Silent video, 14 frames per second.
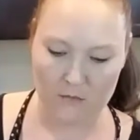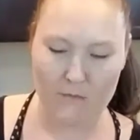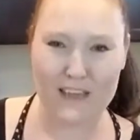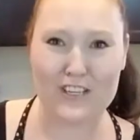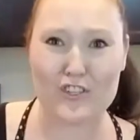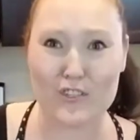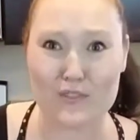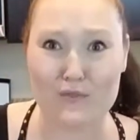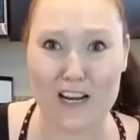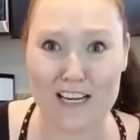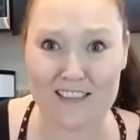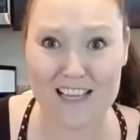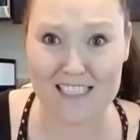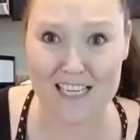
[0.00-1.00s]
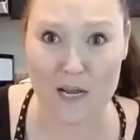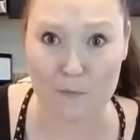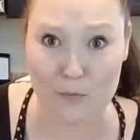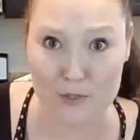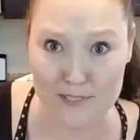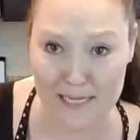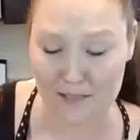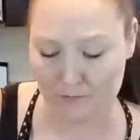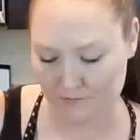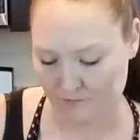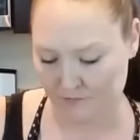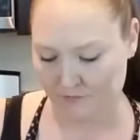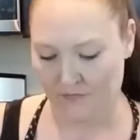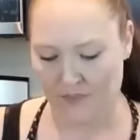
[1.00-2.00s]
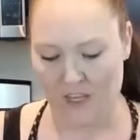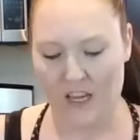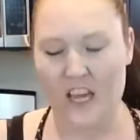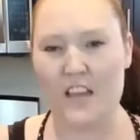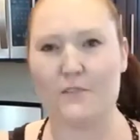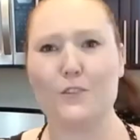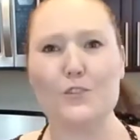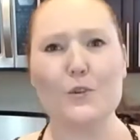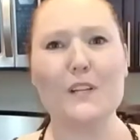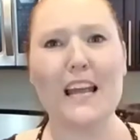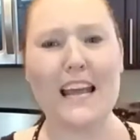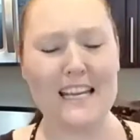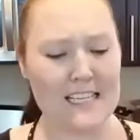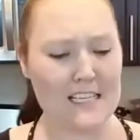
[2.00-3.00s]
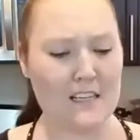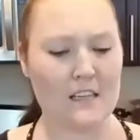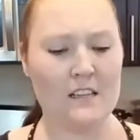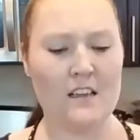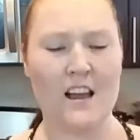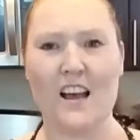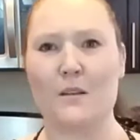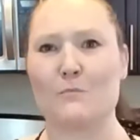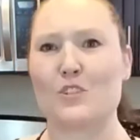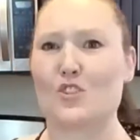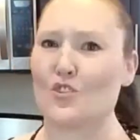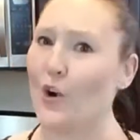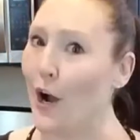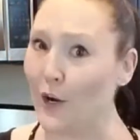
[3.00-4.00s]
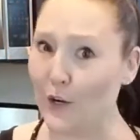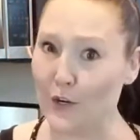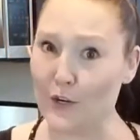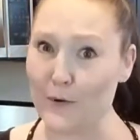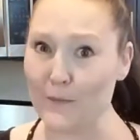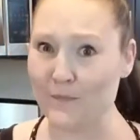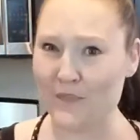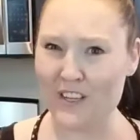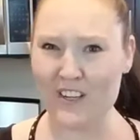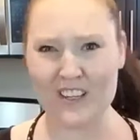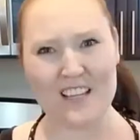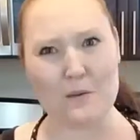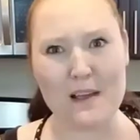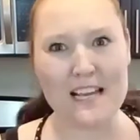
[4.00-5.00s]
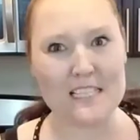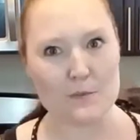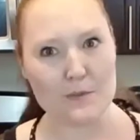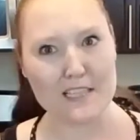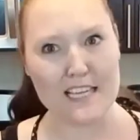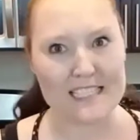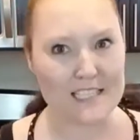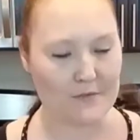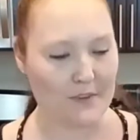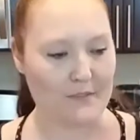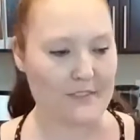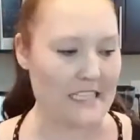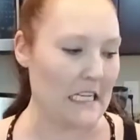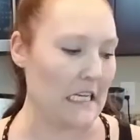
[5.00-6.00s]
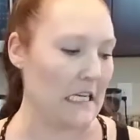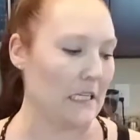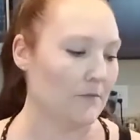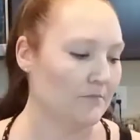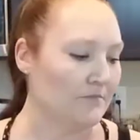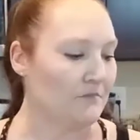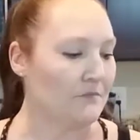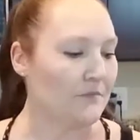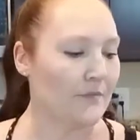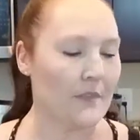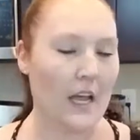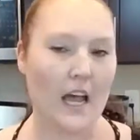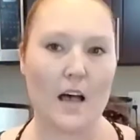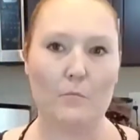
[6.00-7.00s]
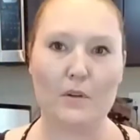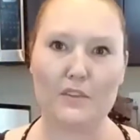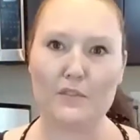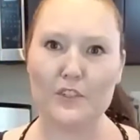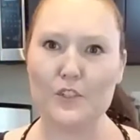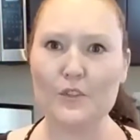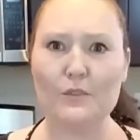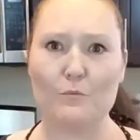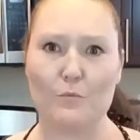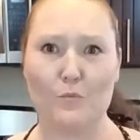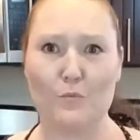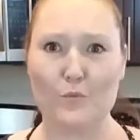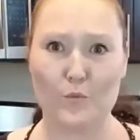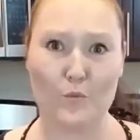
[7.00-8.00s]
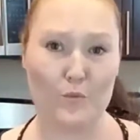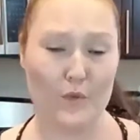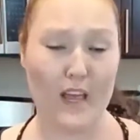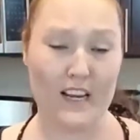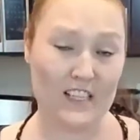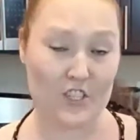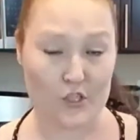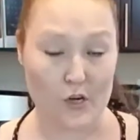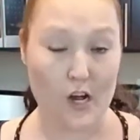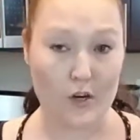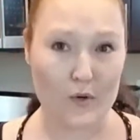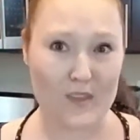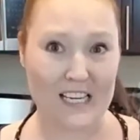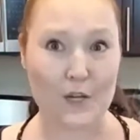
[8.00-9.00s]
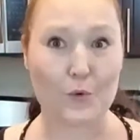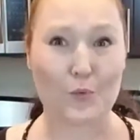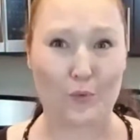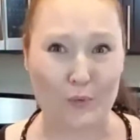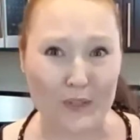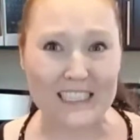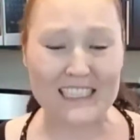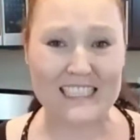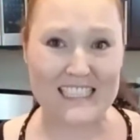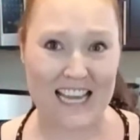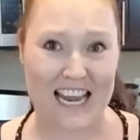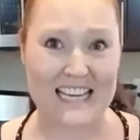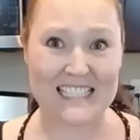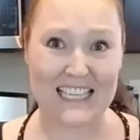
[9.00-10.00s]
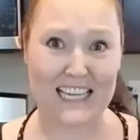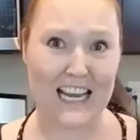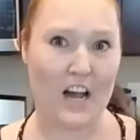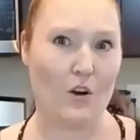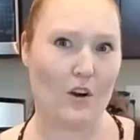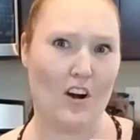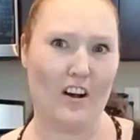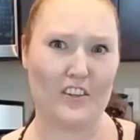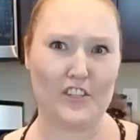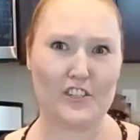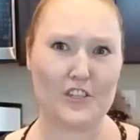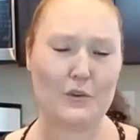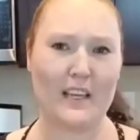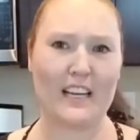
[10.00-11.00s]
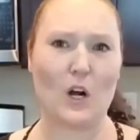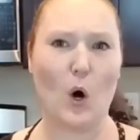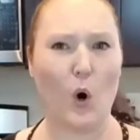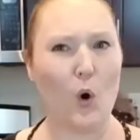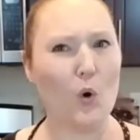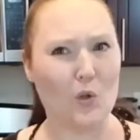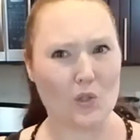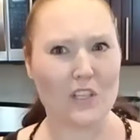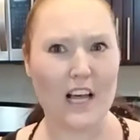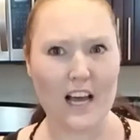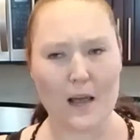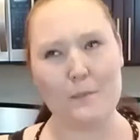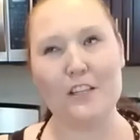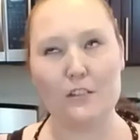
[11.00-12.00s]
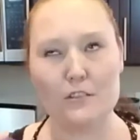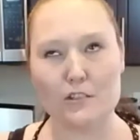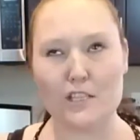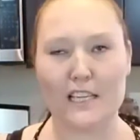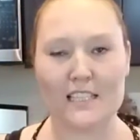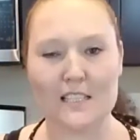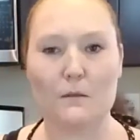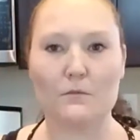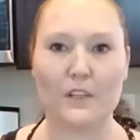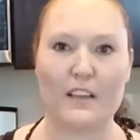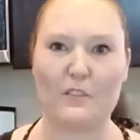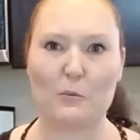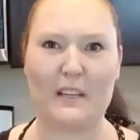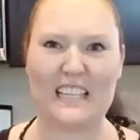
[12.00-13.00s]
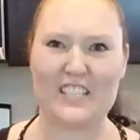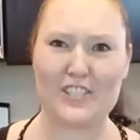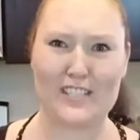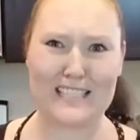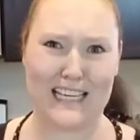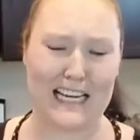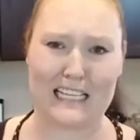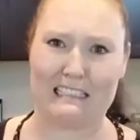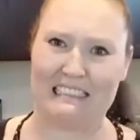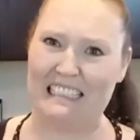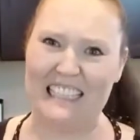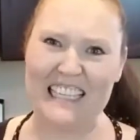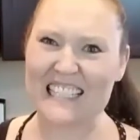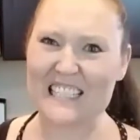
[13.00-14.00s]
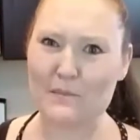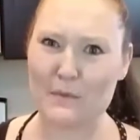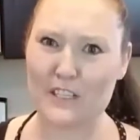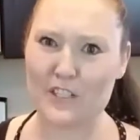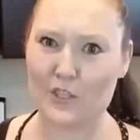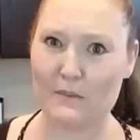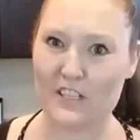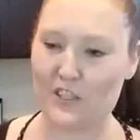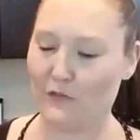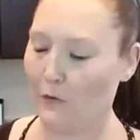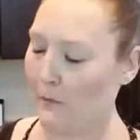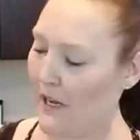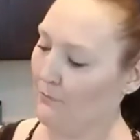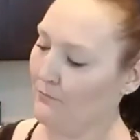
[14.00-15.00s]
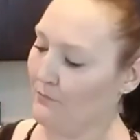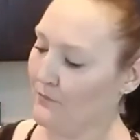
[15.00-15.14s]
Make sure it's right at that 10%. If you do it any stronger, you know, like my husband likes the 15, but if you do it any stronger, then it really tastes like alcohol. You don't get a whole lot. I mean, you do get some flavor, but it just kind of, it's a bit too much for me.